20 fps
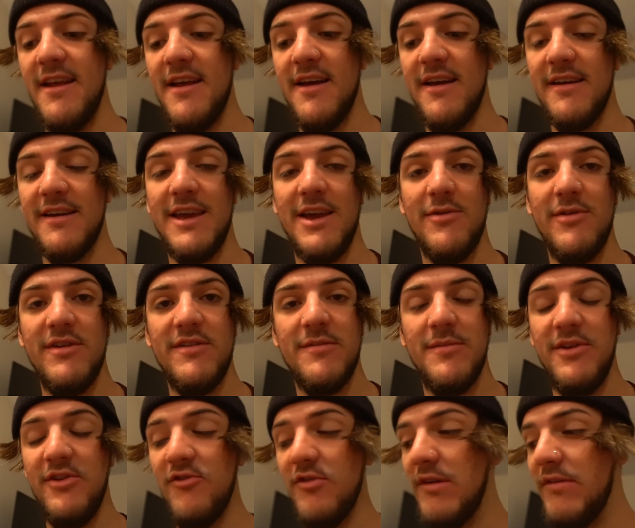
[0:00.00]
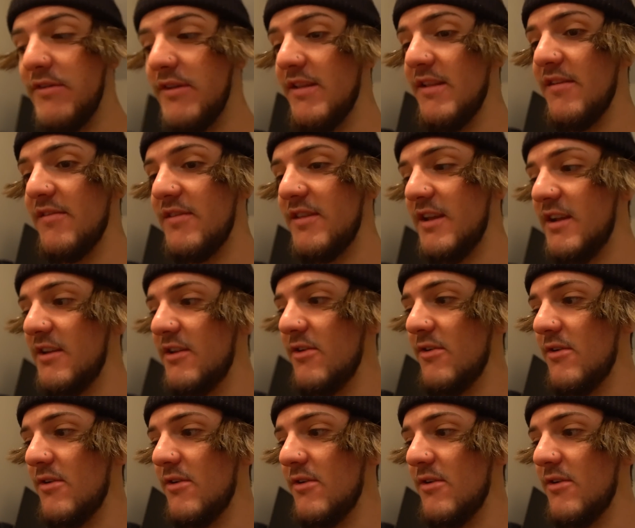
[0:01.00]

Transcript: I uh, can't wait to be drifting this thing,